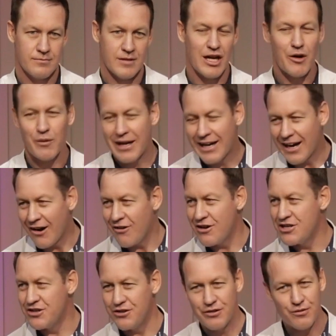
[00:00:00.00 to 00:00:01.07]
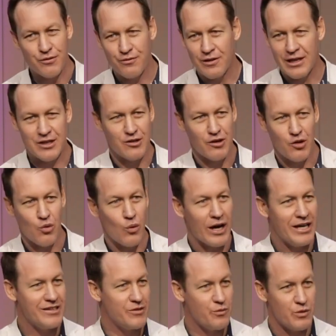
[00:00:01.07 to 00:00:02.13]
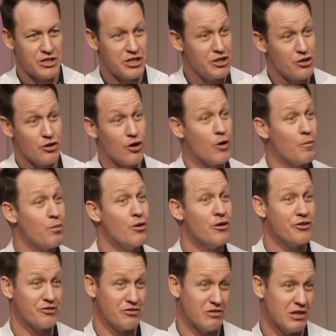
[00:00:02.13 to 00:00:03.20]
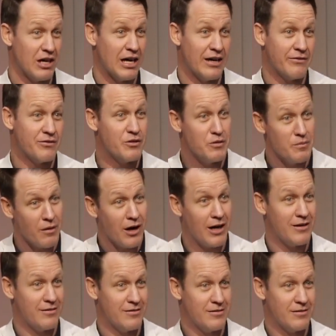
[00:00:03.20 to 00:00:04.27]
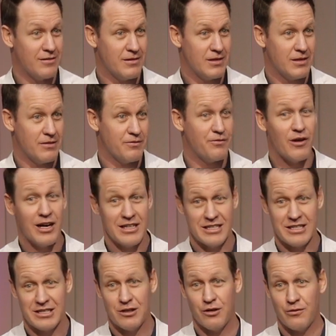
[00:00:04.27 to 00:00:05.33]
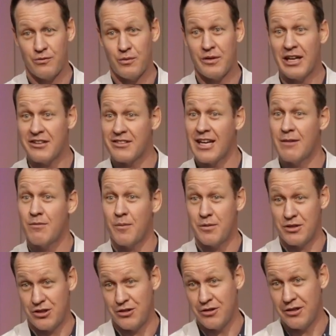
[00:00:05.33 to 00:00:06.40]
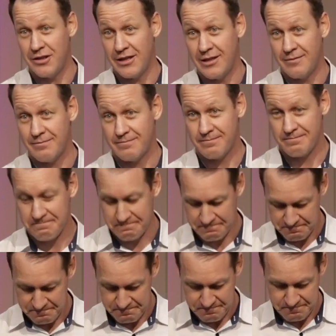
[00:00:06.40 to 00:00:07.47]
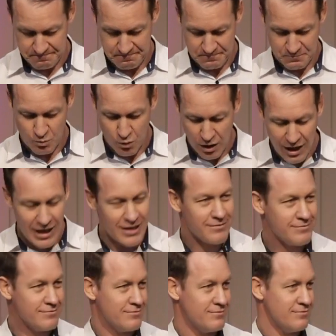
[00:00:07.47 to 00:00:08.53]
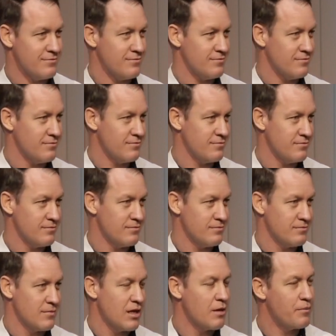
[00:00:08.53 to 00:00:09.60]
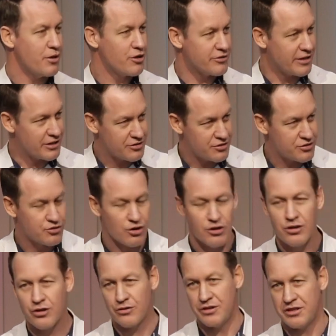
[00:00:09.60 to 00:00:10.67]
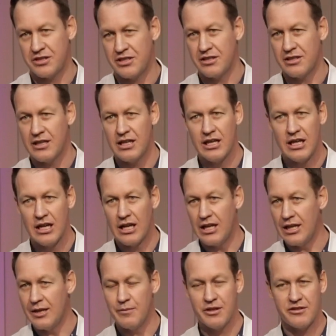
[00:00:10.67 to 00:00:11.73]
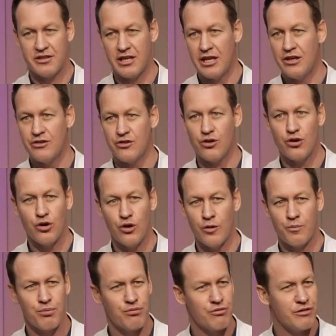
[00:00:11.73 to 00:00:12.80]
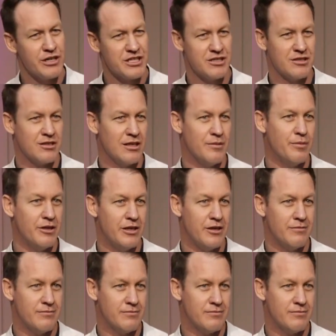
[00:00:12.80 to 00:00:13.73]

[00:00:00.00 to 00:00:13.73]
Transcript: And I'll encourage you to reflect on the ways in which in your own personal lives you might find yourself with that same opportunity. Why? Because a strong Christian limits his or her precious liberty